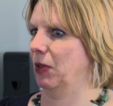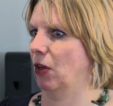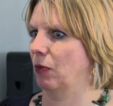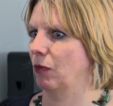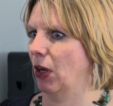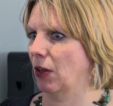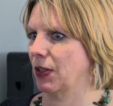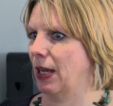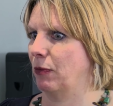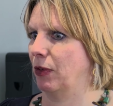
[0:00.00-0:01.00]
I mean, over the
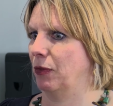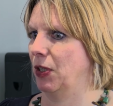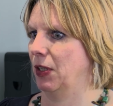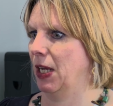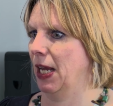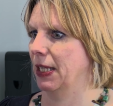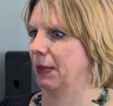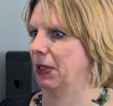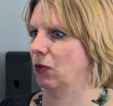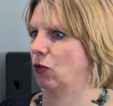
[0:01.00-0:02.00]
last 10, 15 years,
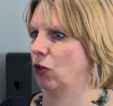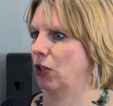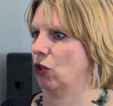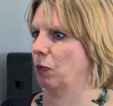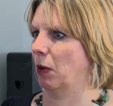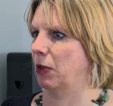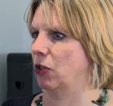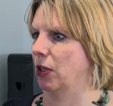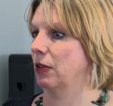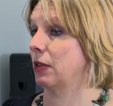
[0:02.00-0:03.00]
I mean, traditional
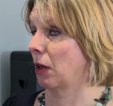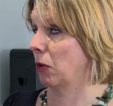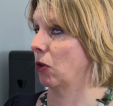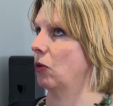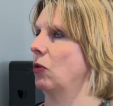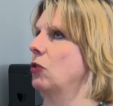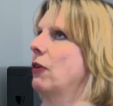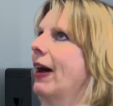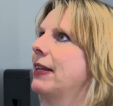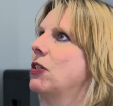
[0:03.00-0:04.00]
publishers, so-called,
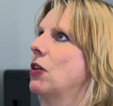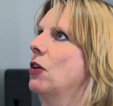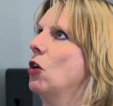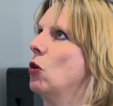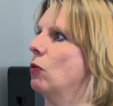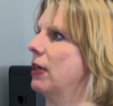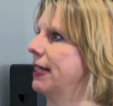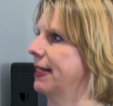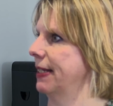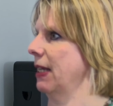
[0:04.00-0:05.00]
have had to
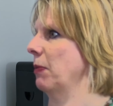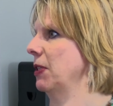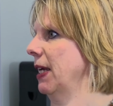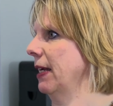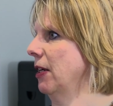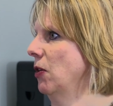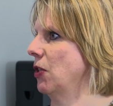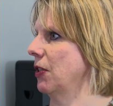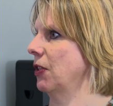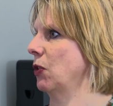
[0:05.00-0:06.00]
really sit up and take
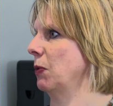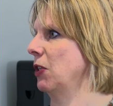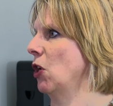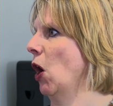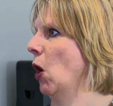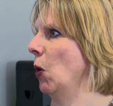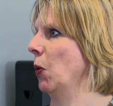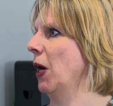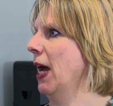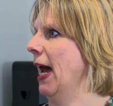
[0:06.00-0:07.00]
notice, and as we
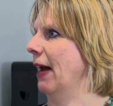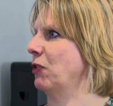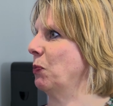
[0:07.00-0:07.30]
know, have